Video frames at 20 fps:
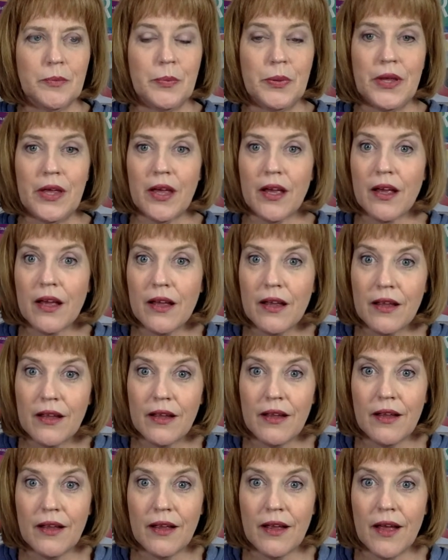pick
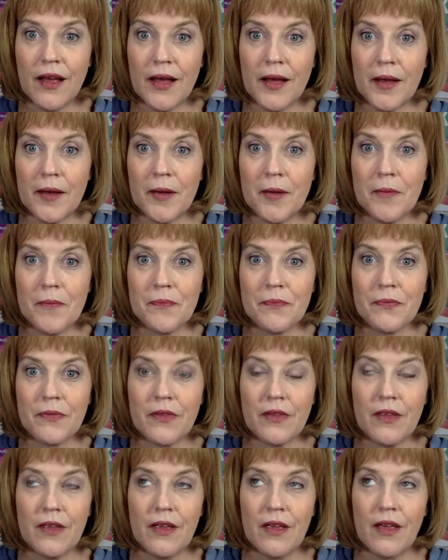
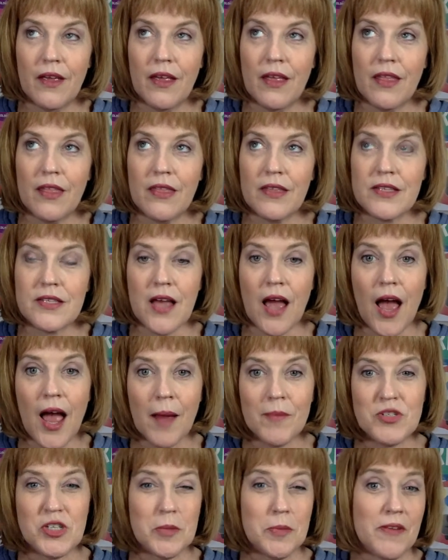the
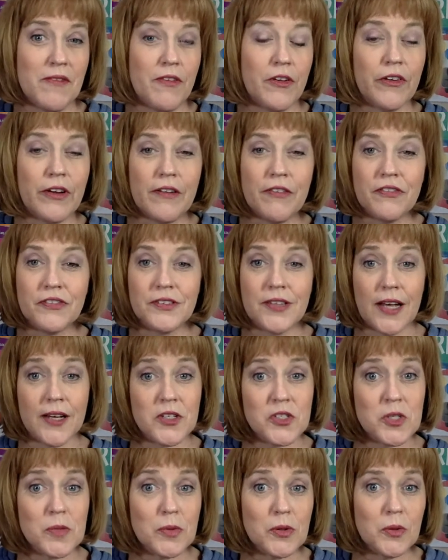times. You can be very
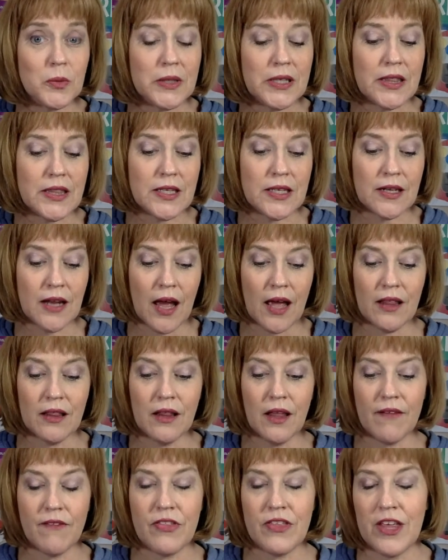flexible with it. I
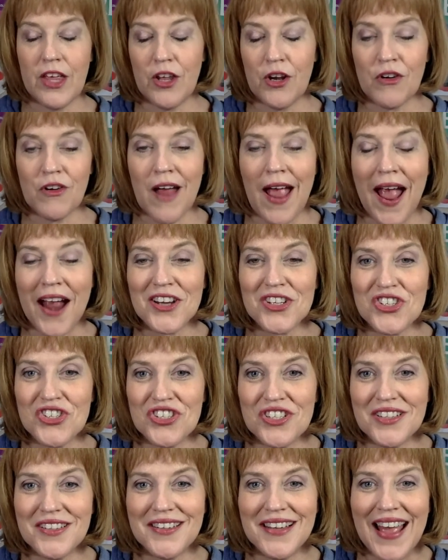love the
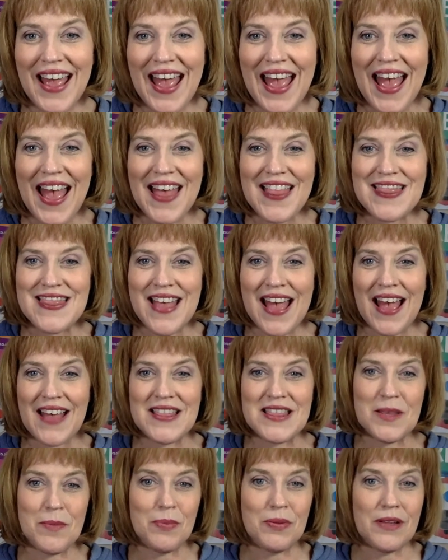interaction that
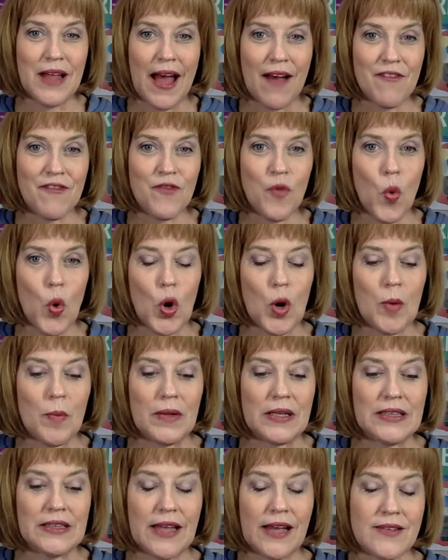the platform
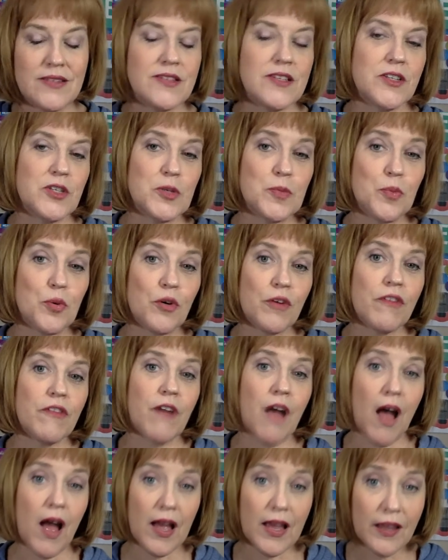lessons
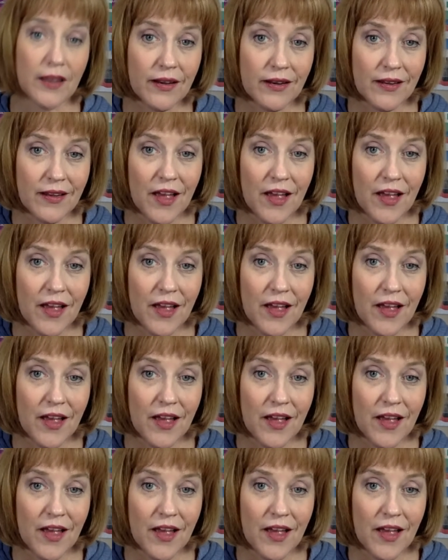provide